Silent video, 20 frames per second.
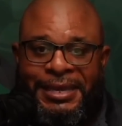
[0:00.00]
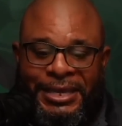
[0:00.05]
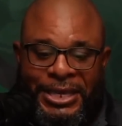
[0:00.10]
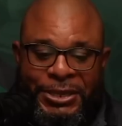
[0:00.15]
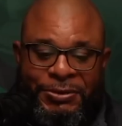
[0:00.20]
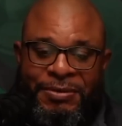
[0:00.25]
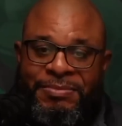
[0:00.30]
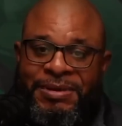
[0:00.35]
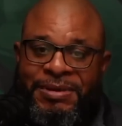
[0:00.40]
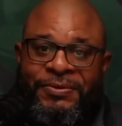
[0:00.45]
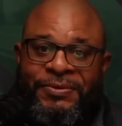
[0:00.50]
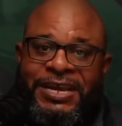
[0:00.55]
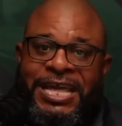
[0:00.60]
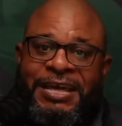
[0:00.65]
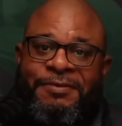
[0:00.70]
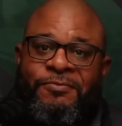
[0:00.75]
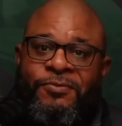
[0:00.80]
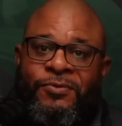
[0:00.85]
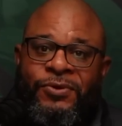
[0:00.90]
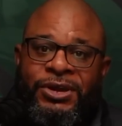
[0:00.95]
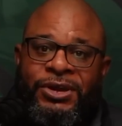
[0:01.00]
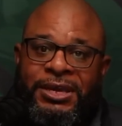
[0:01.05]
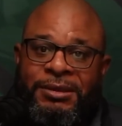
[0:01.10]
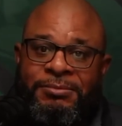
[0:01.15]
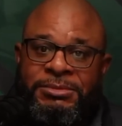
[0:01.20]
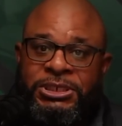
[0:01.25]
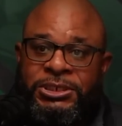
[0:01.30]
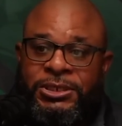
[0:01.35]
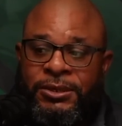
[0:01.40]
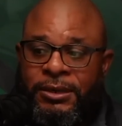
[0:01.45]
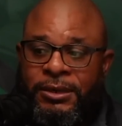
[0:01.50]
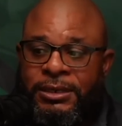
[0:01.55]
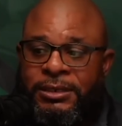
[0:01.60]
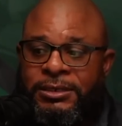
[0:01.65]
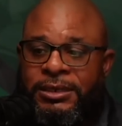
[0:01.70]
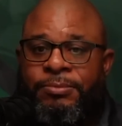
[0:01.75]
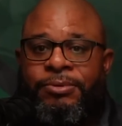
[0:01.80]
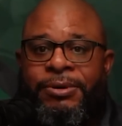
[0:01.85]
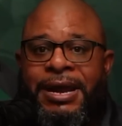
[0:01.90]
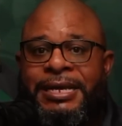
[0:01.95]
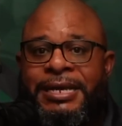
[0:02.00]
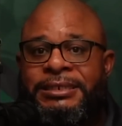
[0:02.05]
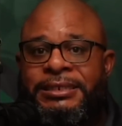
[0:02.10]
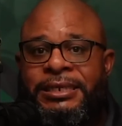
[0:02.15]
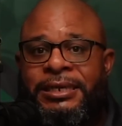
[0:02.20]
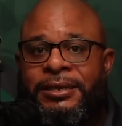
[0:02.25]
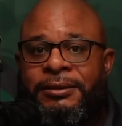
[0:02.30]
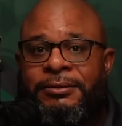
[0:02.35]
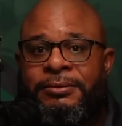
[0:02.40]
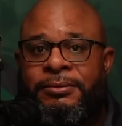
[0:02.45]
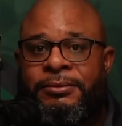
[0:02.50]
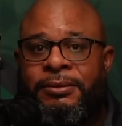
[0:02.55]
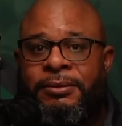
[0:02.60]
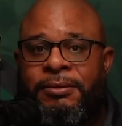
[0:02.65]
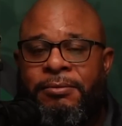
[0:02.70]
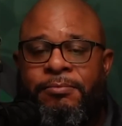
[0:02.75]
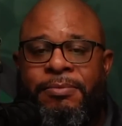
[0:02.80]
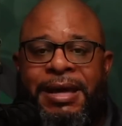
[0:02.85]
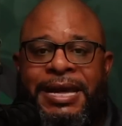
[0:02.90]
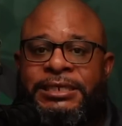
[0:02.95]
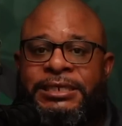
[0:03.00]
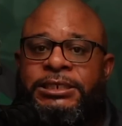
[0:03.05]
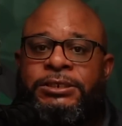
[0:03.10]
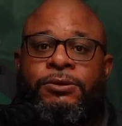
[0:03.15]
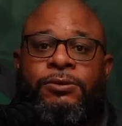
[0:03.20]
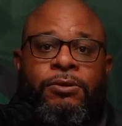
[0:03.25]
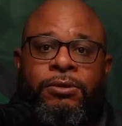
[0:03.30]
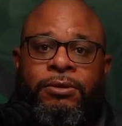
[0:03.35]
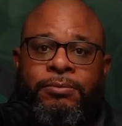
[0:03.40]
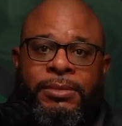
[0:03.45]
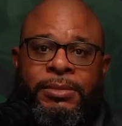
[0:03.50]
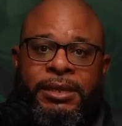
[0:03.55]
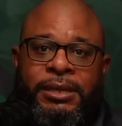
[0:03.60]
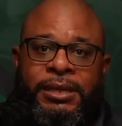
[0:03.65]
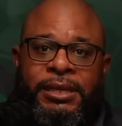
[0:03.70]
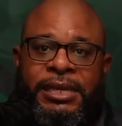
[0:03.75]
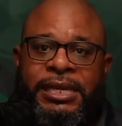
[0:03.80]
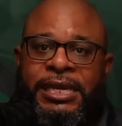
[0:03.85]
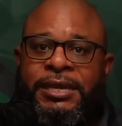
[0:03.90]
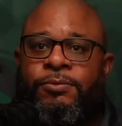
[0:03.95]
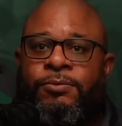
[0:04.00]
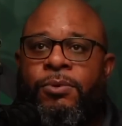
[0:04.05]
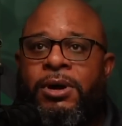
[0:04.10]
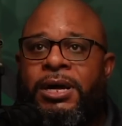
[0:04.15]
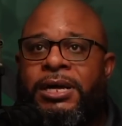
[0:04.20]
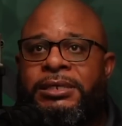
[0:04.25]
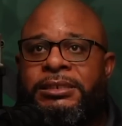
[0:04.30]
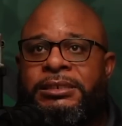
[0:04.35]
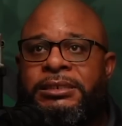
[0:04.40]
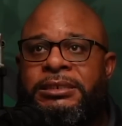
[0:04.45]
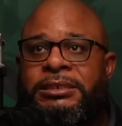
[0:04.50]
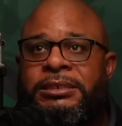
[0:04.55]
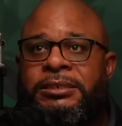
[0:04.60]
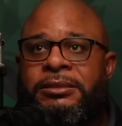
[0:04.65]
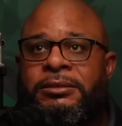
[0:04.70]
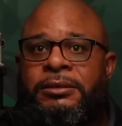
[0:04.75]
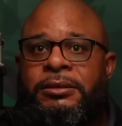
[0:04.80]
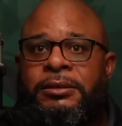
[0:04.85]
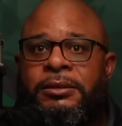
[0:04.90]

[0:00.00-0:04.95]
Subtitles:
you remember Kevin Williams took Nebraska by storm. He was